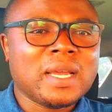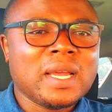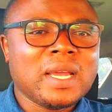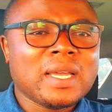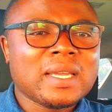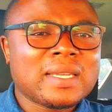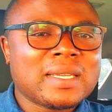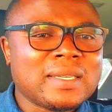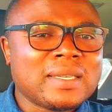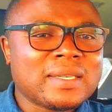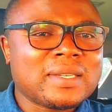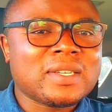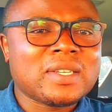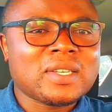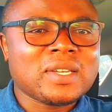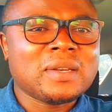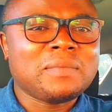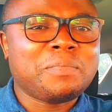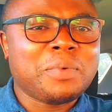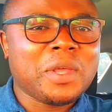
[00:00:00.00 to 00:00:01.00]

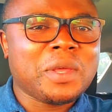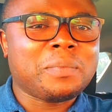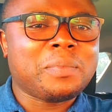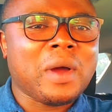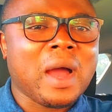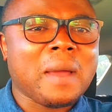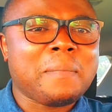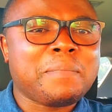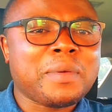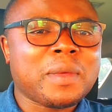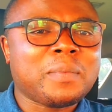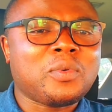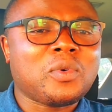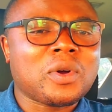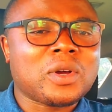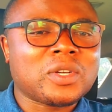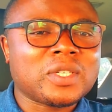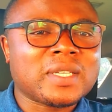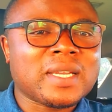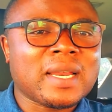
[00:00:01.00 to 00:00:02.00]
Consistent people are people who are
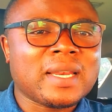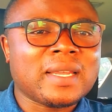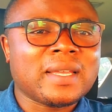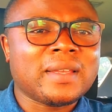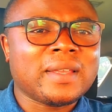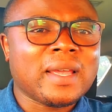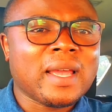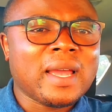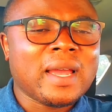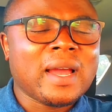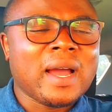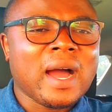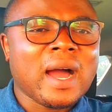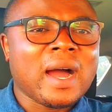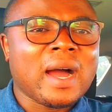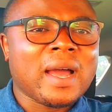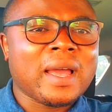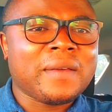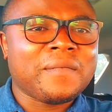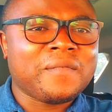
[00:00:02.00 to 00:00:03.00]
constantly
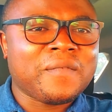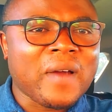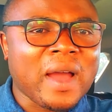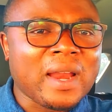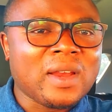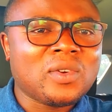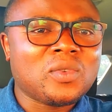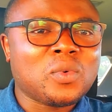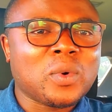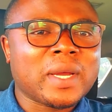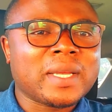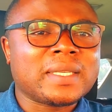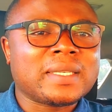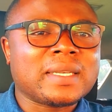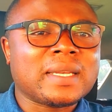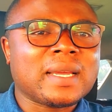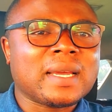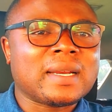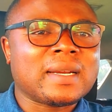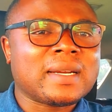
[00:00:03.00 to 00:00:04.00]

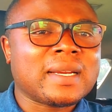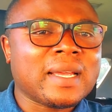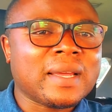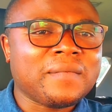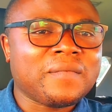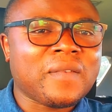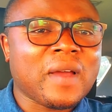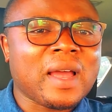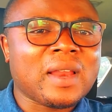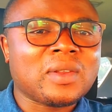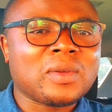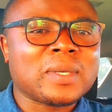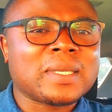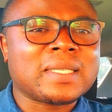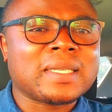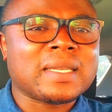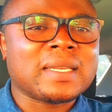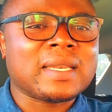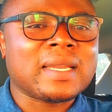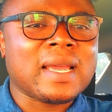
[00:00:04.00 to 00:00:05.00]
evaluating and
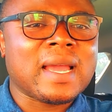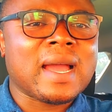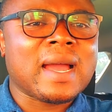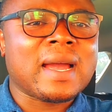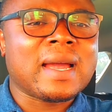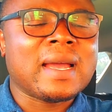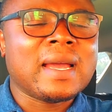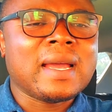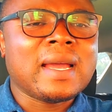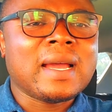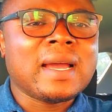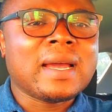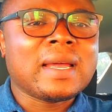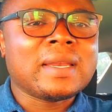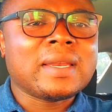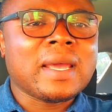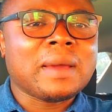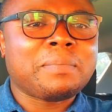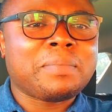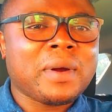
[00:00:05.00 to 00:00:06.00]
reevaluating
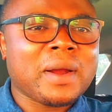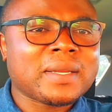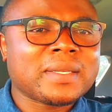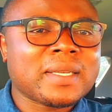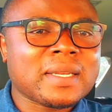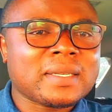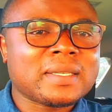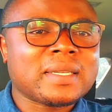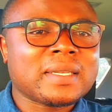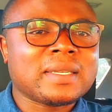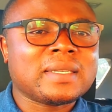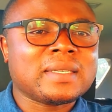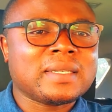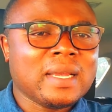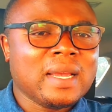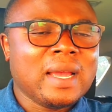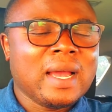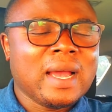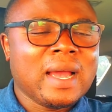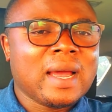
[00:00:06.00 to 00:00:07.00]
their processes,
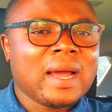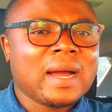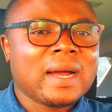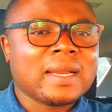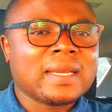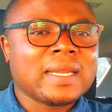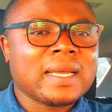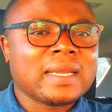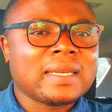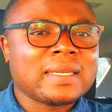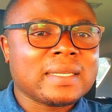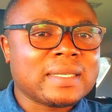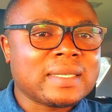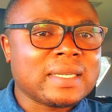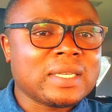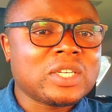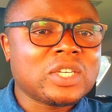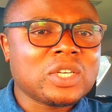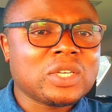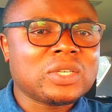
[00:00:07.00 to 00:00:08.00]
their
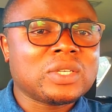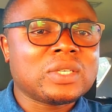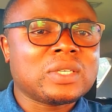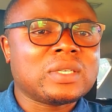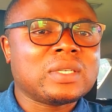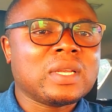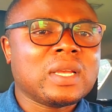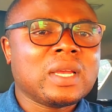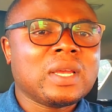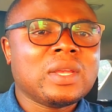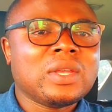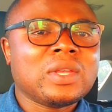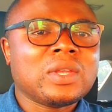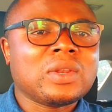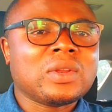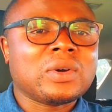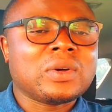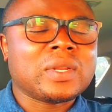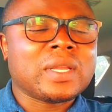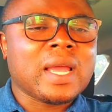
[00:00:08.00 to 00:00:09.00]
decisions,
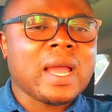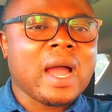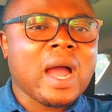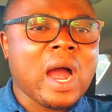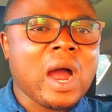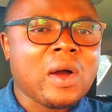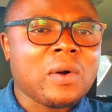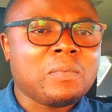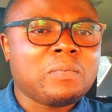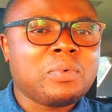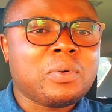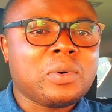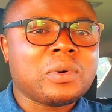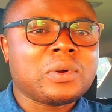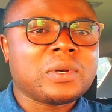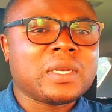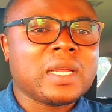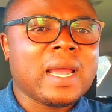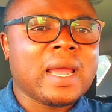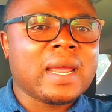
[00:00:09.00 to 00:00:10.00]
their
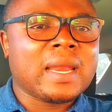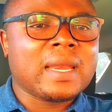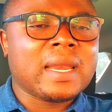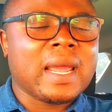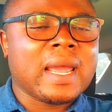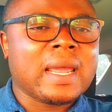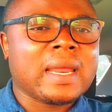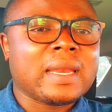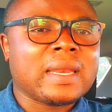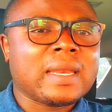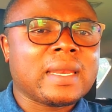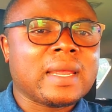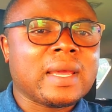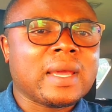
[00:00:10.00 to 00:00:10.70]
output, and